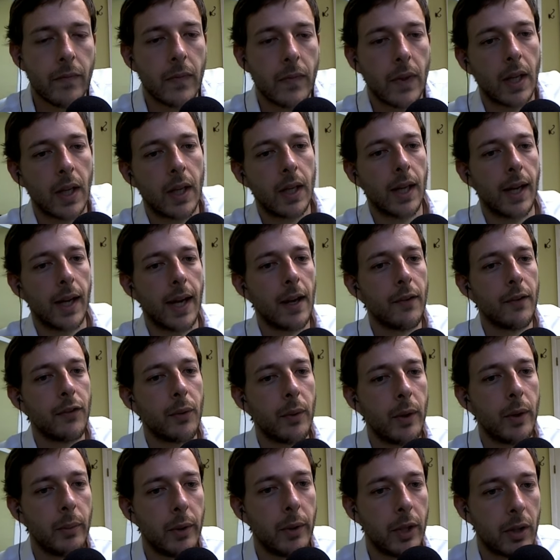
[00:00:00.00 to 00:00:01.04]
yeah,
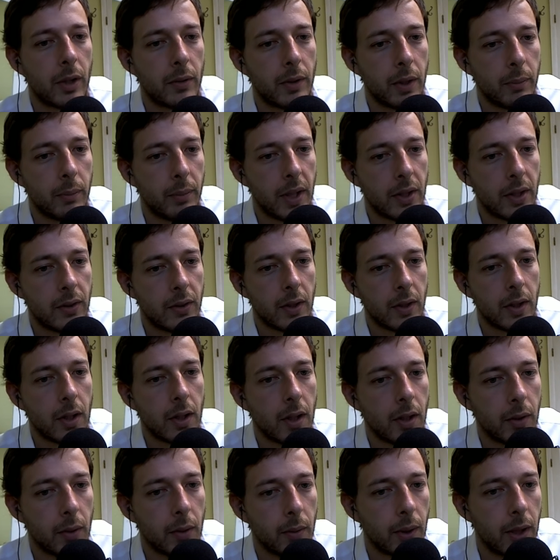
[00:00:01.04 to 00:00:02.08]
f3 we'd already beaten in
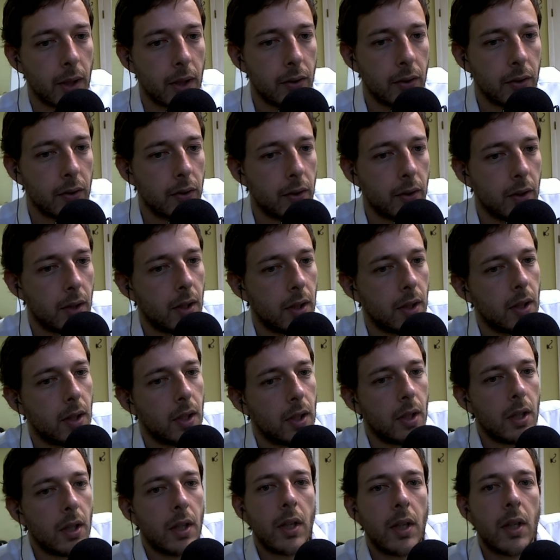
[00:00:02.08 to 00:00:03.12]
other ways.
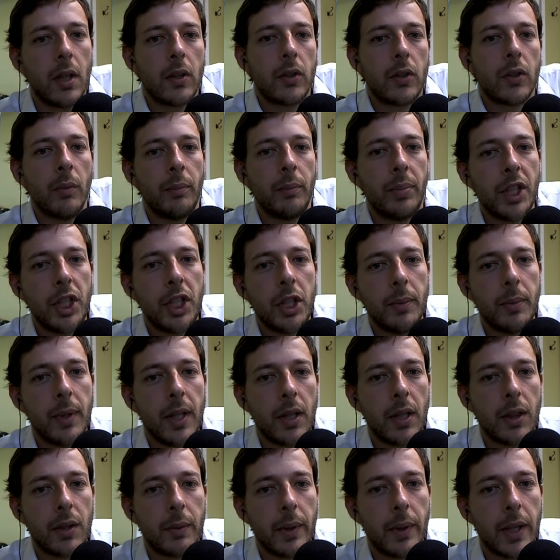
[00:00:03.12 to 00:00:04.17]
So bishop
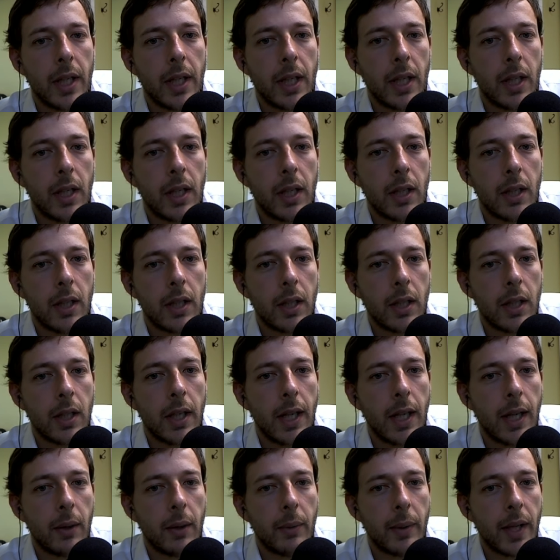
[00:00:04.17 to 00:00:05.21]
e3,
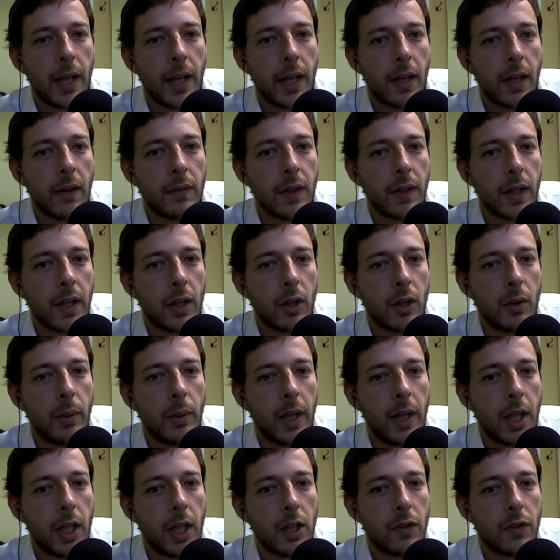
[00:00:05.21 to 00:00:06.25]
now we have like queen
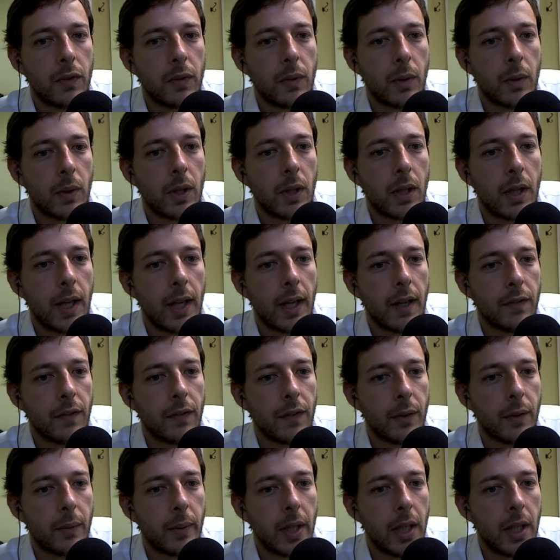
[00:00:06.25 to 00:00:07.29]
h4,
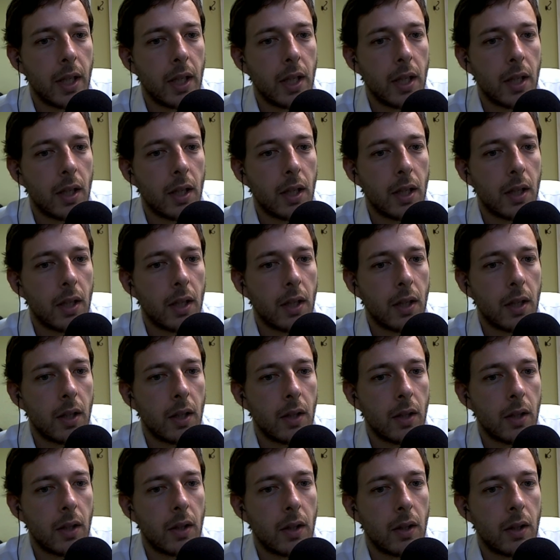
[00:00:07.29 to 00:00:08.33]
f3.
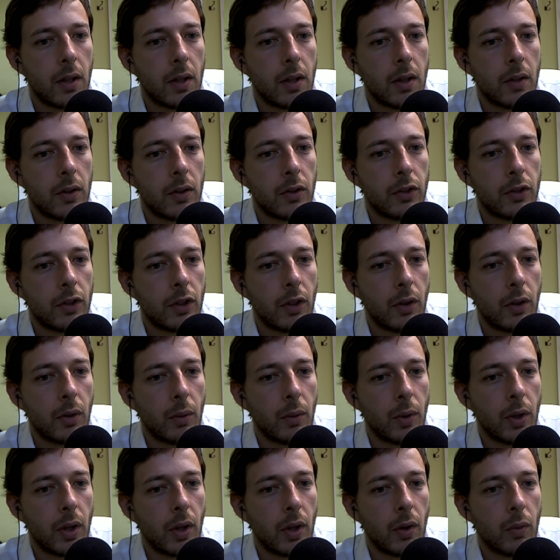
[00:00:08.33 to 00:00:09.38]

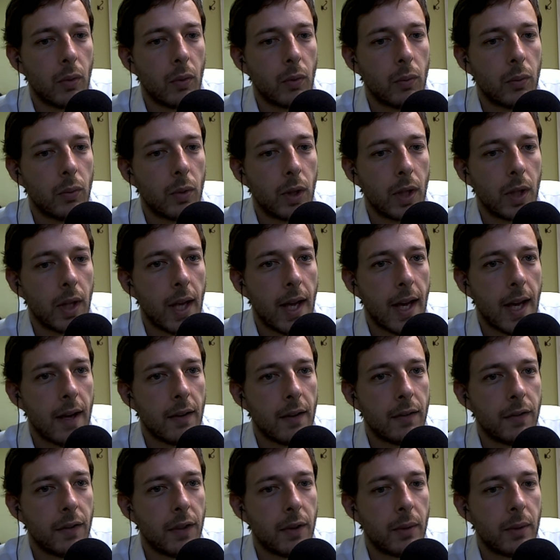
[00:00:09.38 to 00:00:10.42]
So rook
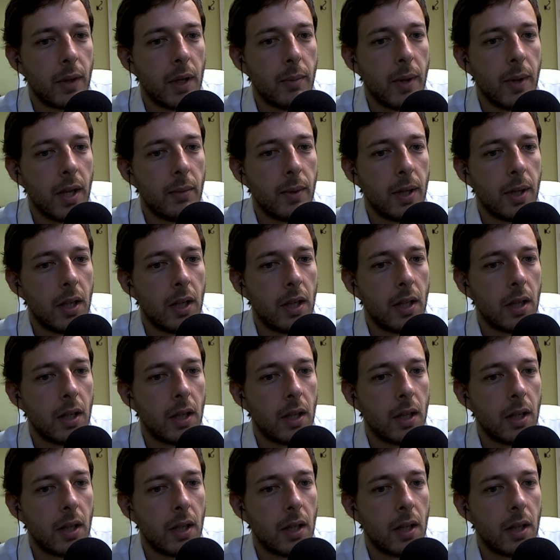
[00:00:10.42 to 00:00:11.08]
f3 maybe?